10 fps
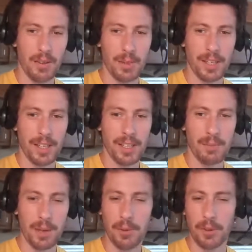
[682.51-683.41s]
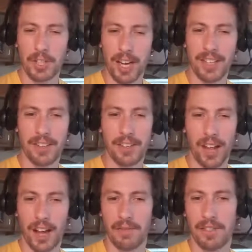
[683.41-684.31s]
because people take their
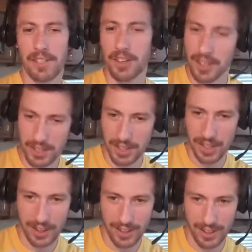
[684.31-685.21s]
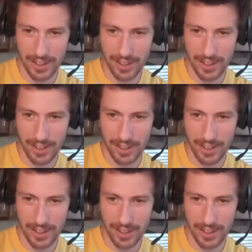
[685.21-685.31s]
lives seriously here.